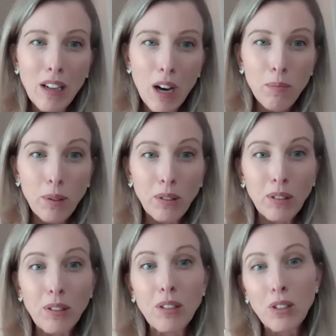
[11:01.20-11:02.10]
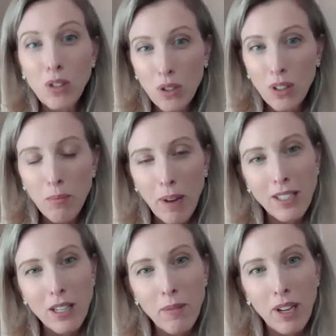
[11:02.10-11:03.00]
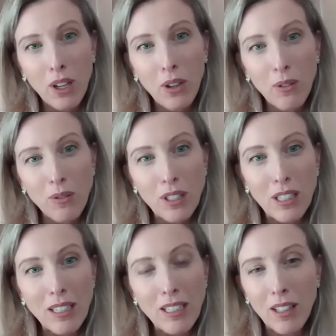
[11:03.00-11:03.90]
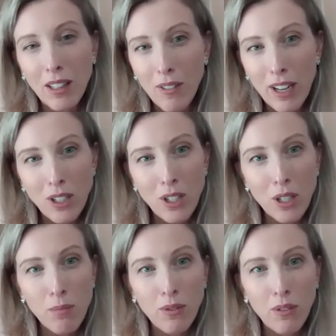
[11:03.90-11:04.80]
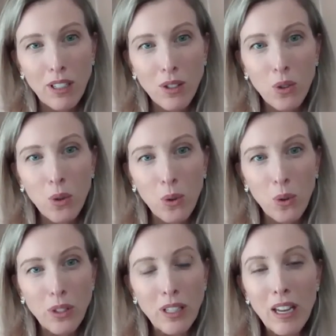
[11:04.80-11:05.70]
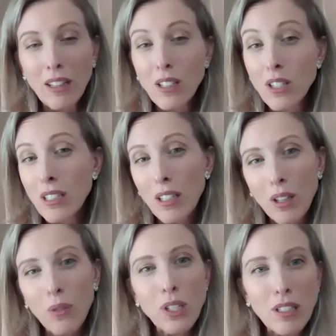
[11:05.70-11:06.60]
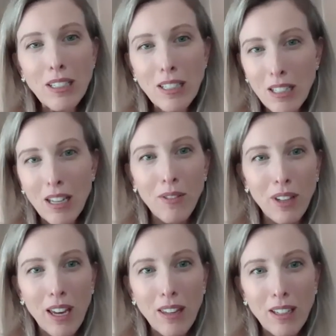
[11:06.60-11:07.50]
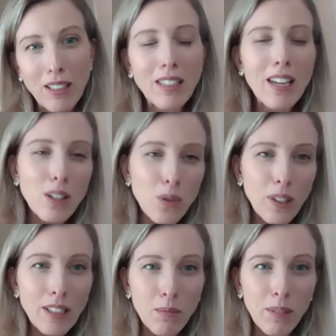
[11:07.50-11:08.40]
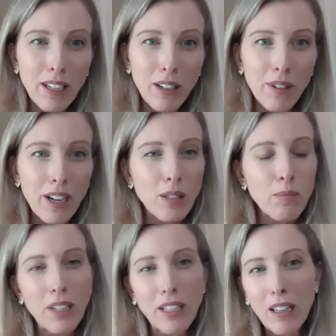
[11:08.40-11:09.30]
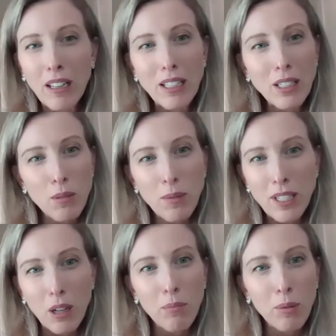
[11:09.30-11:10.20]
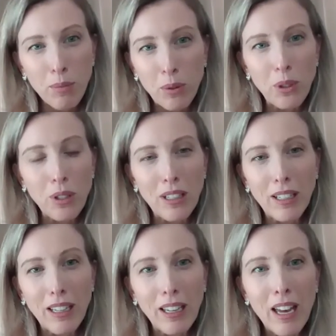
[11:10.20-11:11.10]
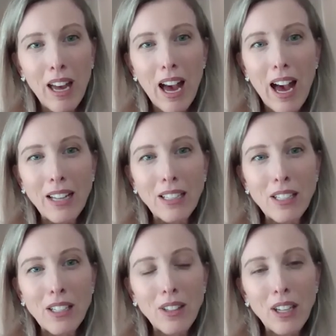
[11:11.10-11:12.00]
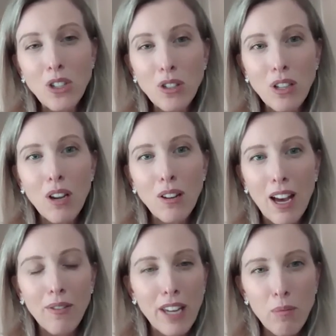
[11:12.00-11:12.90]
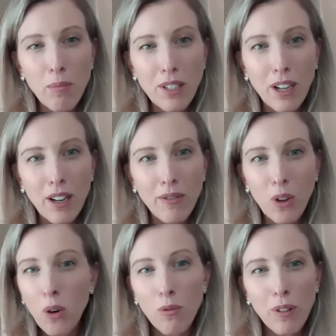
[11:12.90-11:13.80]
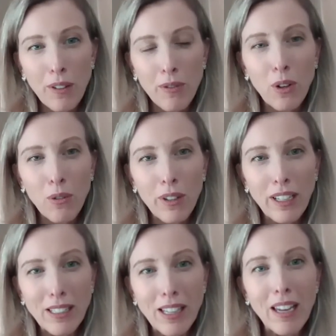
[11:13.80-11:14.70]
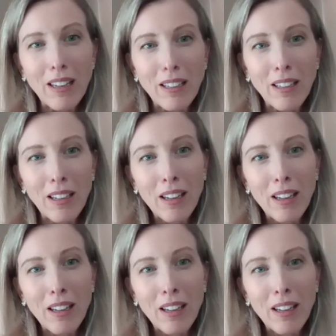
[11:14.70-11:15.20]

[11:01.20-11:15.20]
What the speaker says: couples during the pandemic who have decided that their relationship has run its course, they just think, look, we just need to navigate this. Yes, we need some legal advice, but it needs to be done proportionately. And they just don't have the appetite for conflict for conflict's sake.